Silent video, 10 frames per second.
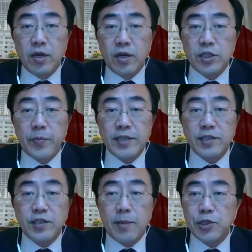Japan's
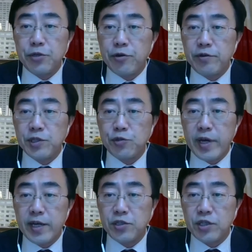cybersecurity
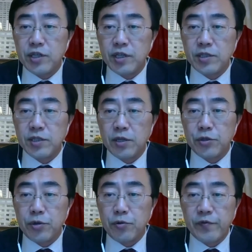strategy is
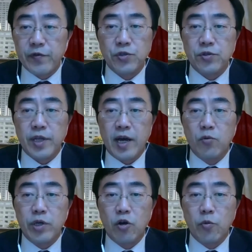under revision now.
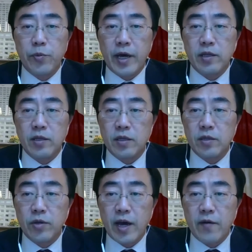We hope that
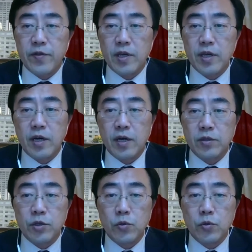to have the
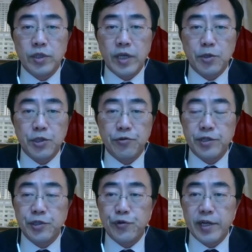new cybersecurity
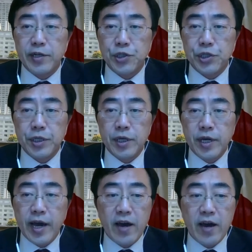strategy
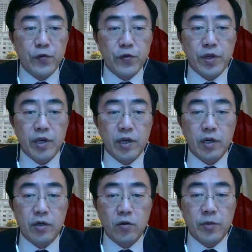after the
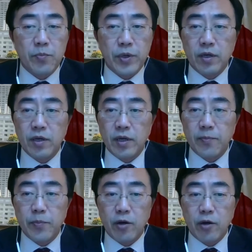Olympic and
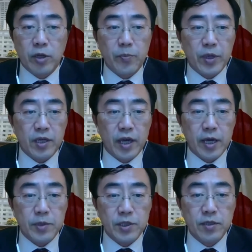Paralympic
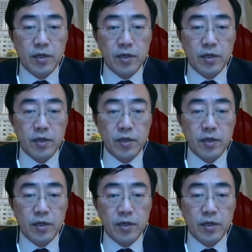Games.